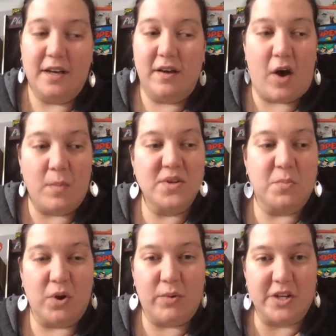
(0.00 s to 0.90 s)
almost
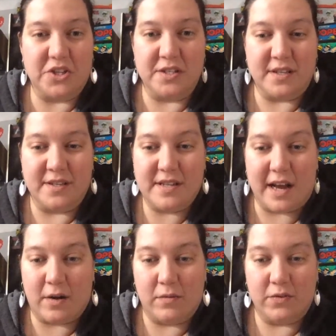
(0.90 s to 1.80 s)
more questions on
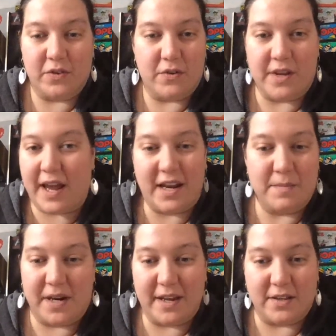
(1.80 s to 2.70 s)
Stack Overflow than
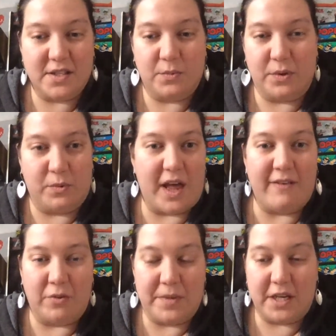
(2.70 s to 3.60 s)
anybody else that we will
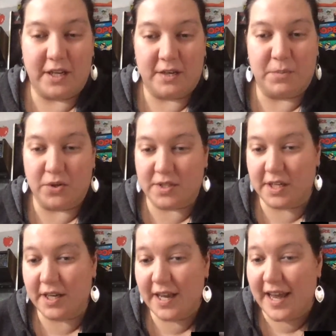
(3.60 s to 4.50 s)
ever meet in
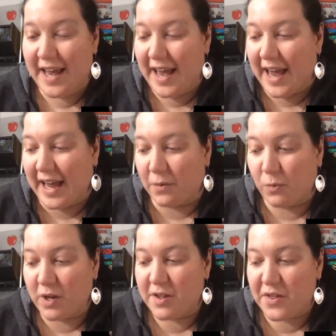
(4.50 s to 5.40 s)
person. And
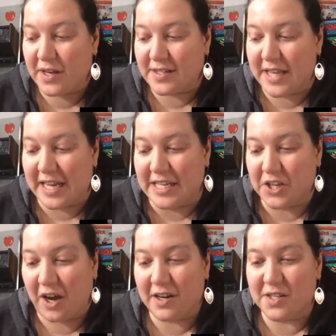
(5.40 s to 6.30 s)
one of the things that he
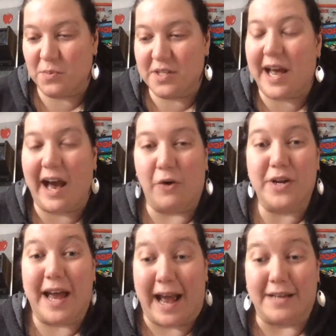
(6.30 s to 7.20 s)
taught us was how
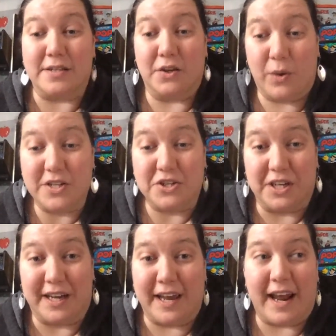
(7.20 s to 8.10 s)
to ask a
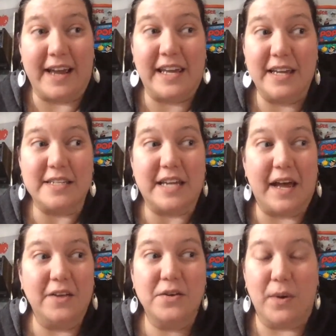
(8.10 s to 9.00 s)
question. And I can't
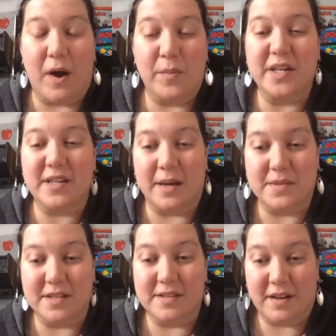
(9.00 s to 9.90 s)
tell you how many times
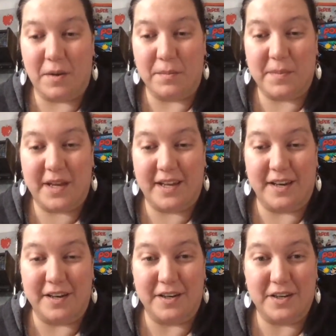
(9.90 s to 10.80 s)
this has come
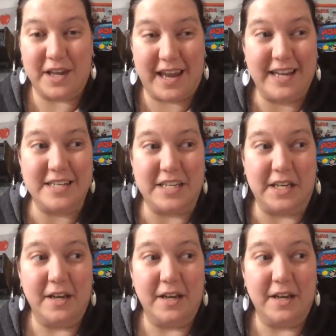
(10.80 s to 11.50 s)
in handy